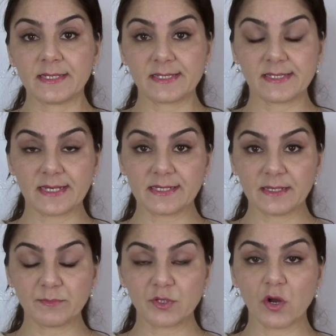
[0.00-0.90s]

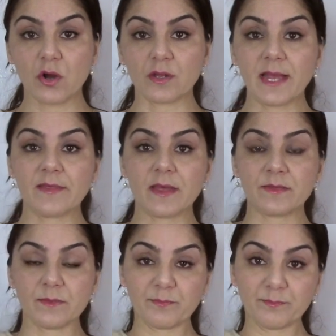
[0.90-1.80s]
Stand up tall and
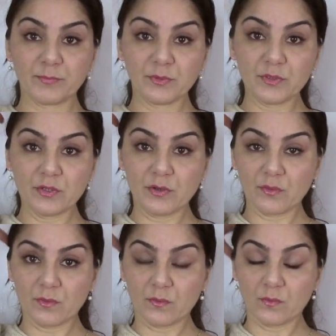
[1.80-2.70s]
then put
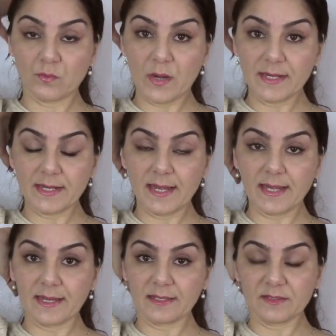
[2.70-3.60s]
your one
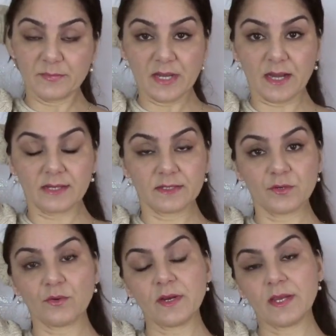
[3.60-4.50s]
hand
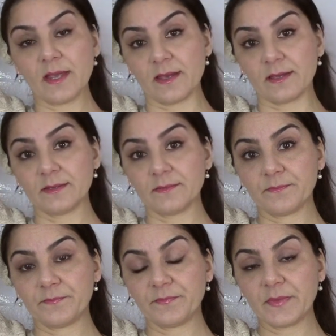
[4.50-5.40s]
behind your head
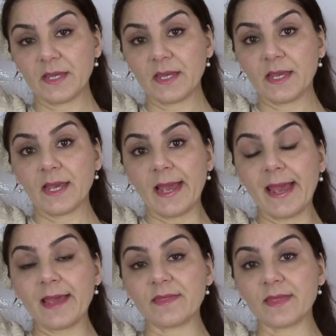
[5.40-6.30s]

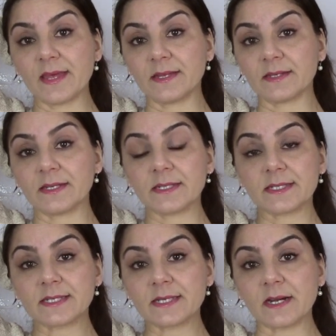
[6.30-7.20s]
and then
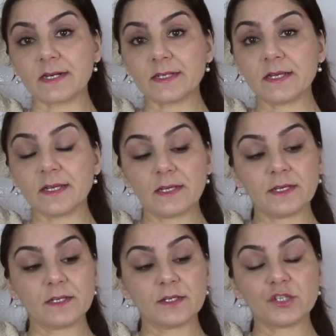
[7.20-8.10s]
start
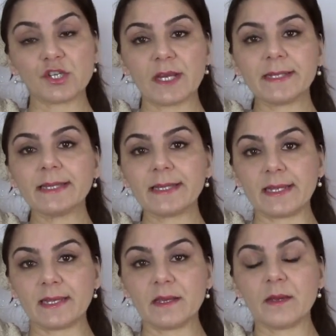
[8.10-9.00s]

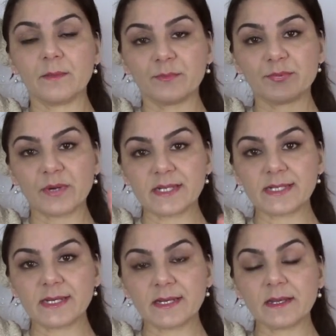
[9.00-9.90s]
gently
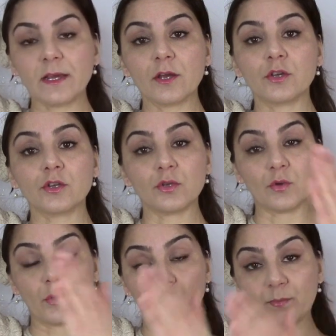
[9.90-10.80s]
pressing
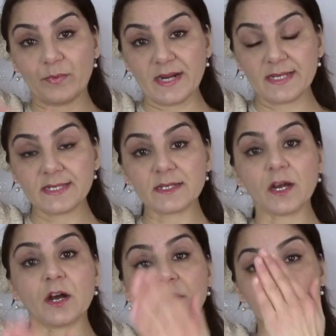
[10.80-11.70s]
your breast
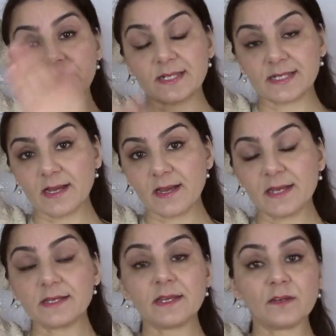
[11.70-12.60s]
on the
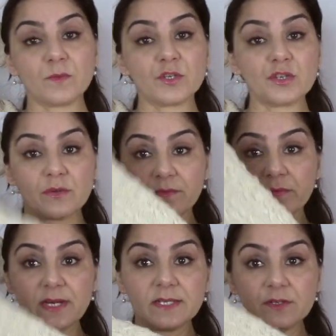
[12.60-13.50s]
side in which you have
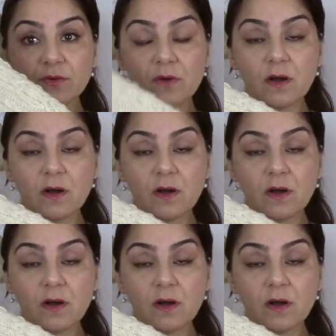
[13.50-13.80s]
raised your